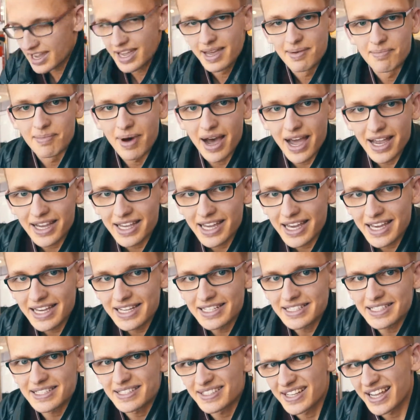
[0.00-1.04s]
in my
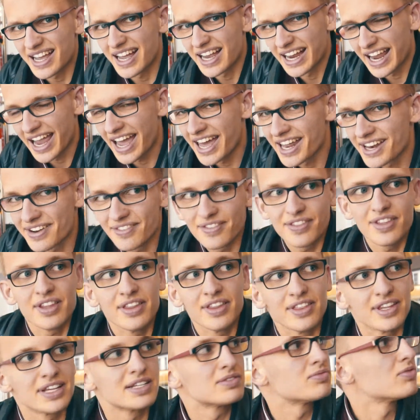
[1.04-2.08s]
case, again,
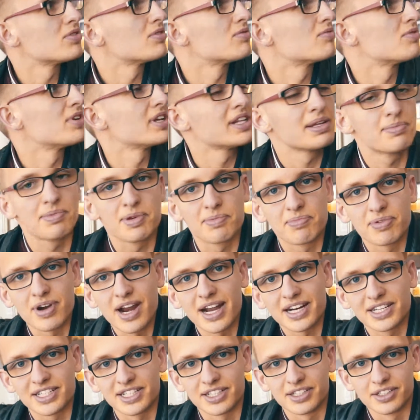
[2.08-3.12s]
this wouldn't really be
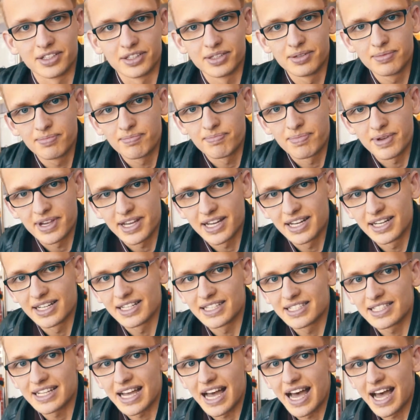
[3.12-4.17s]
practical
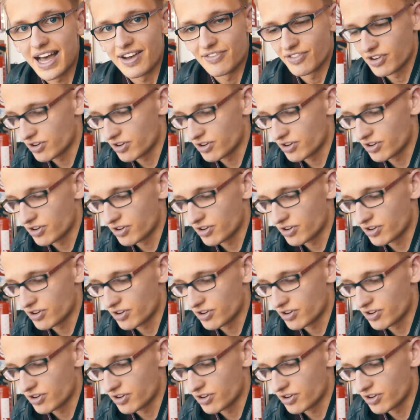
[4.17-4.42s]
because I've